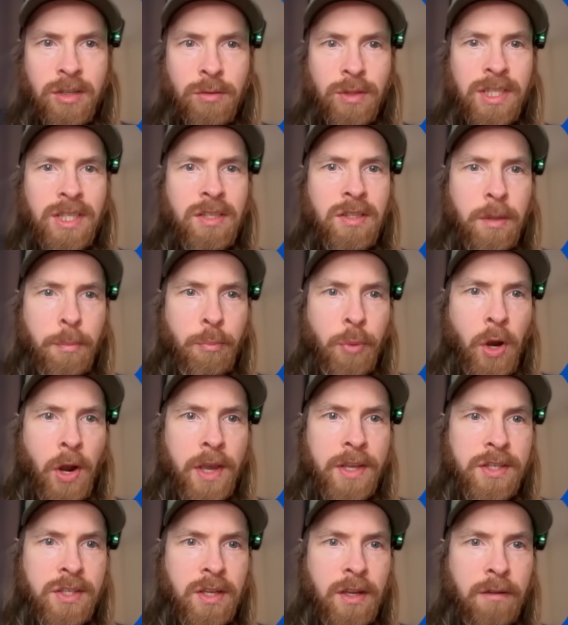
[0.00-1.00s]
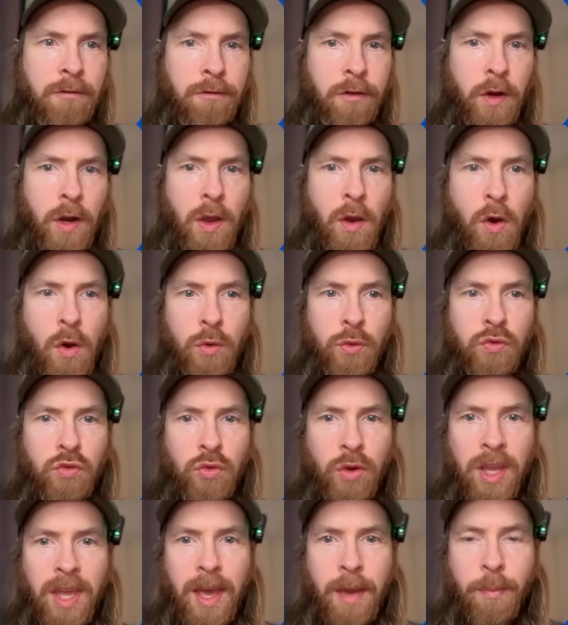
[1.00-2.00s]
So this is the pricing for the O
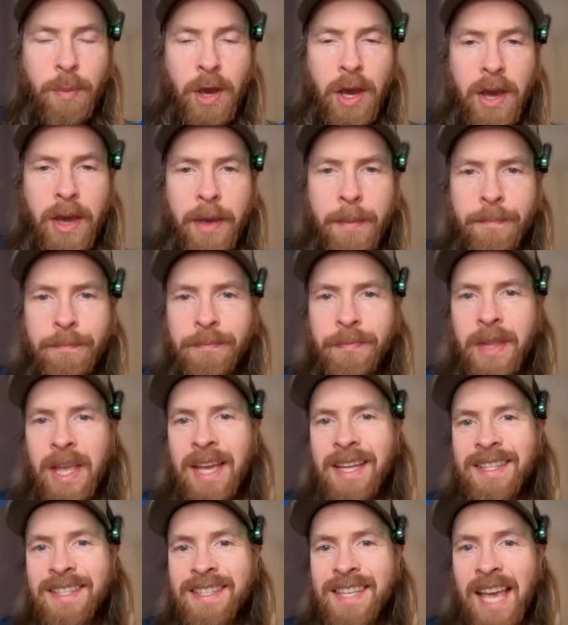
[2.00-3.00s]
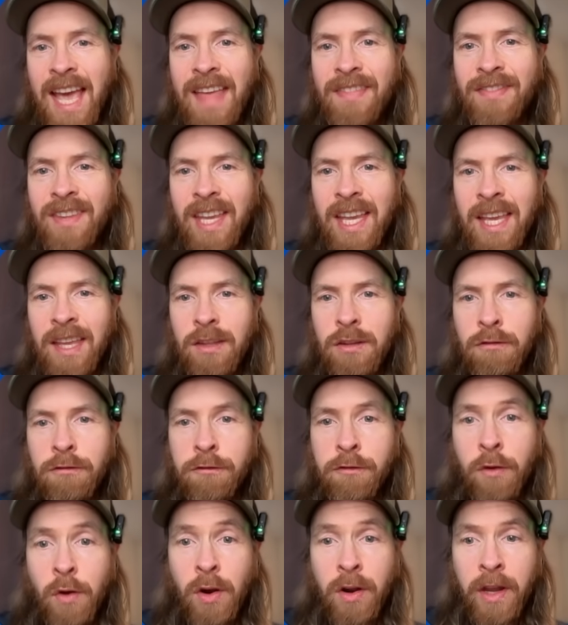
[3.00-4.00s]
three A P I, ten in,
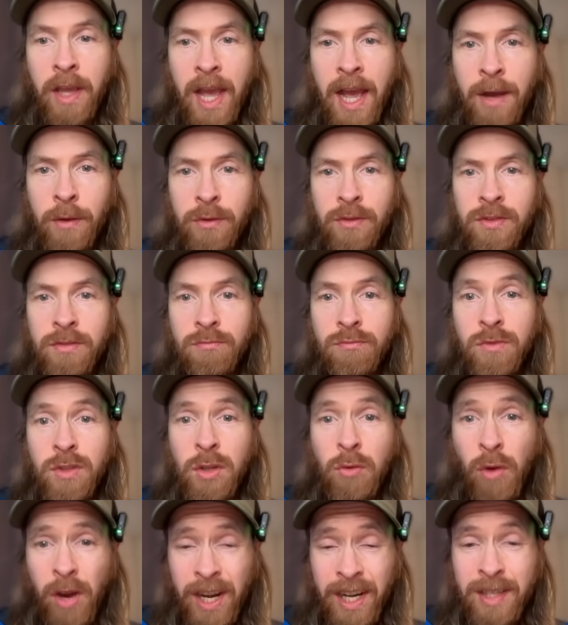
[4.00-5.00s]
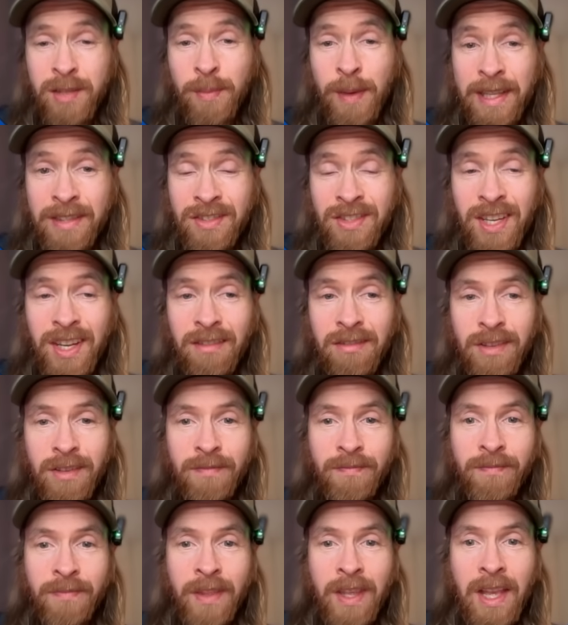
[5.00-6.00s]
forty out, quite expensive.
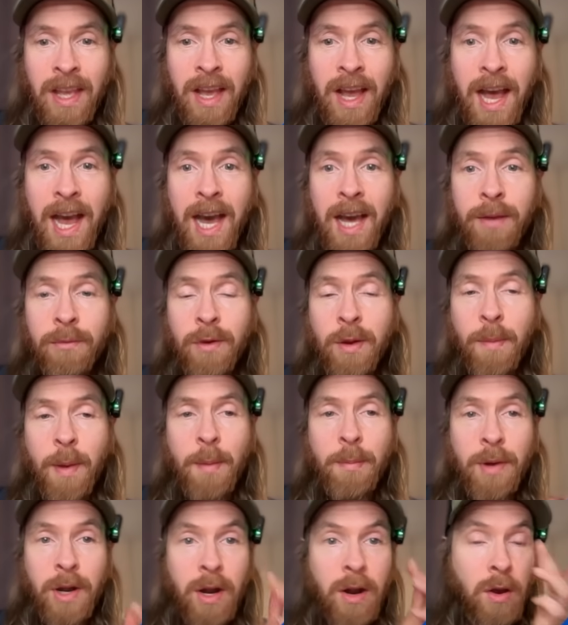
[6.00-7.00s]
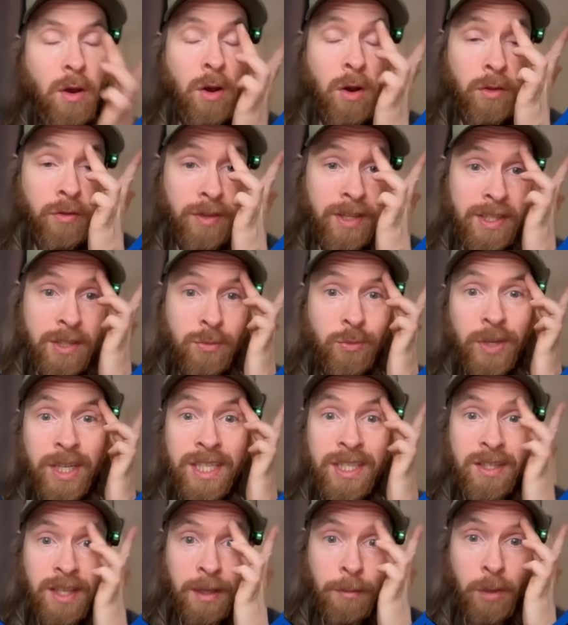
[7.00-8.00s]
And remember, on these
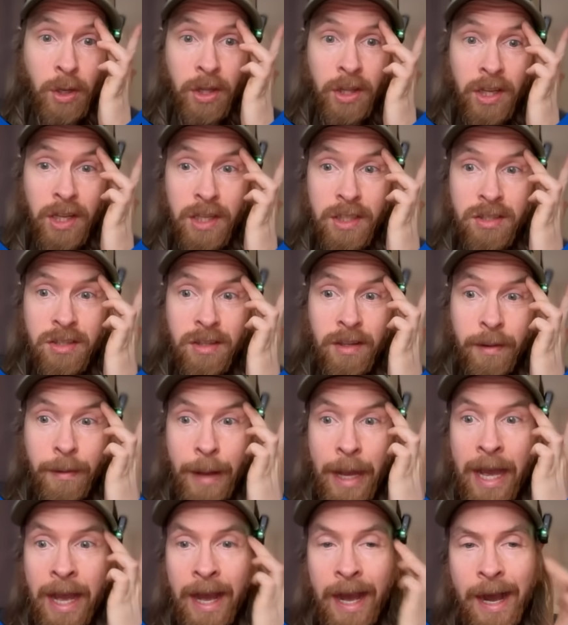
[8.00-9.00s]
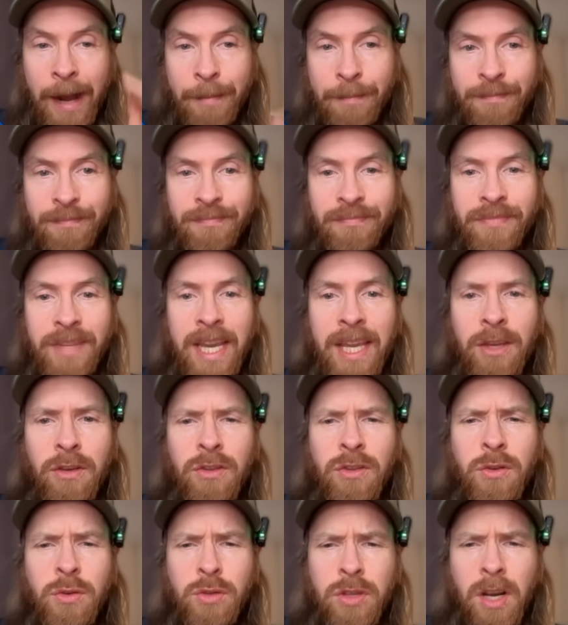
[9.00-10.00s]
reasoning models, um, they
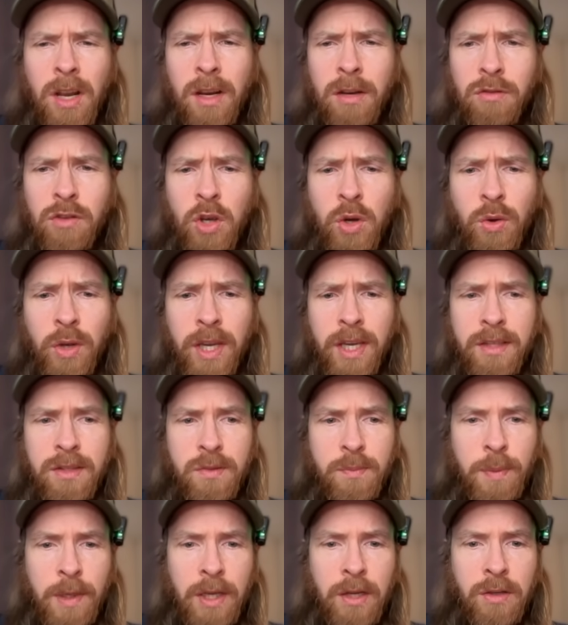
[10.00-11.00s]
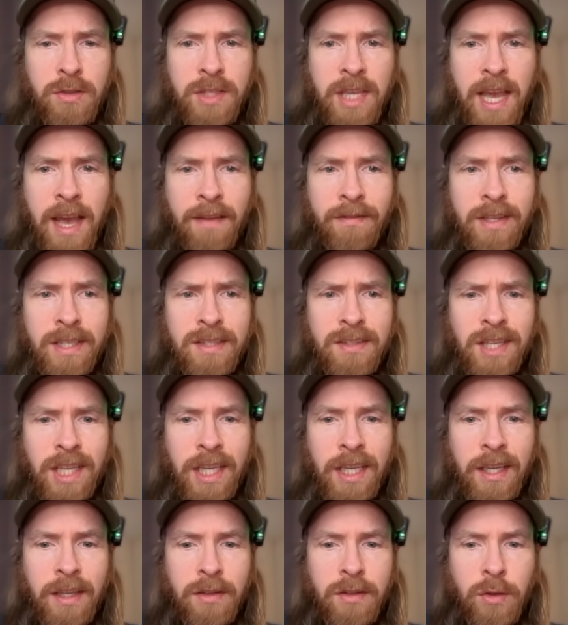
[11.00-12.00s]
use a lot of tokens because they have these
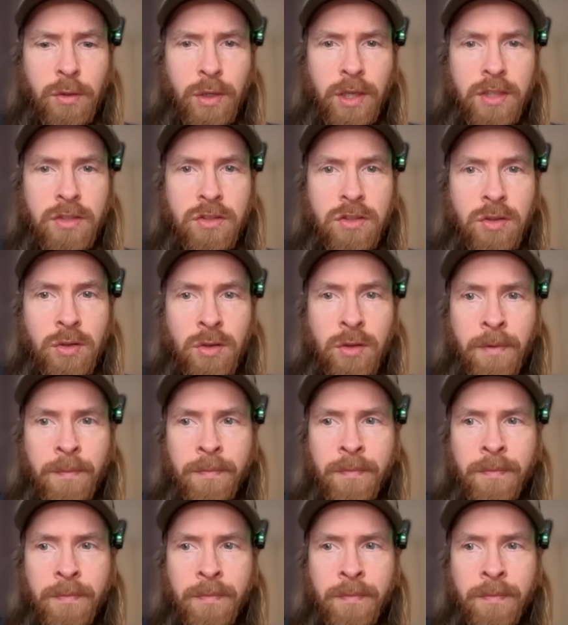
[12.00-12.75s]
thinking tokens too.